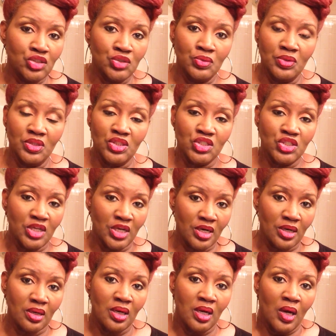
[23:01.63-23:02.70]
you and
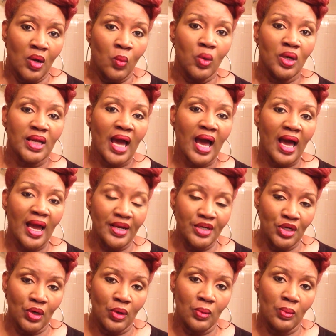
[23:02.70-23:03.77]
share what I
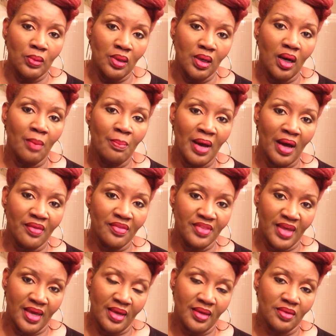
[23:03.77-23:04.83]
know about
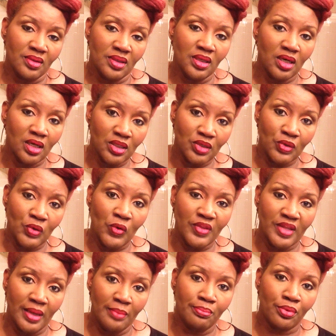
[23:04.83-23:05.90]
that color or
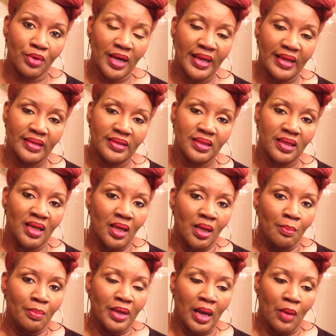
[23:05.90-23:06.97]
that brand.
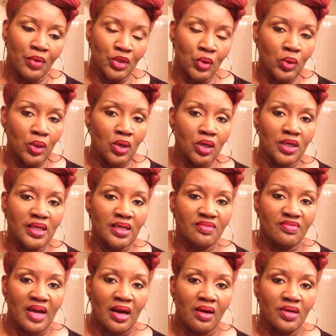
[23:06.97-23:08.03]
But I will no longer give
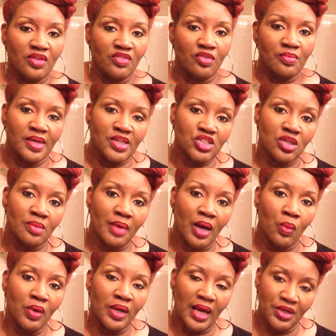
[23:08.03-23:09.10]
out information about
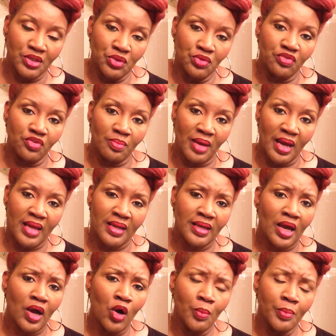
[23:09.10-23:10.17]
what I do for mine, and I
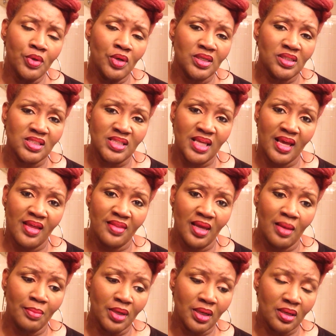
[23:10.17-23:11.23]
hope you understand
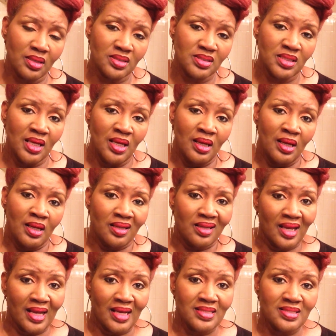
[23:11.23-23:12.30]
that because,
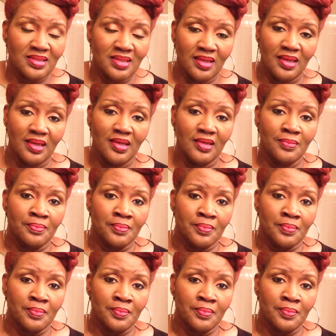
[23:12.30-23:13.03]
like I said,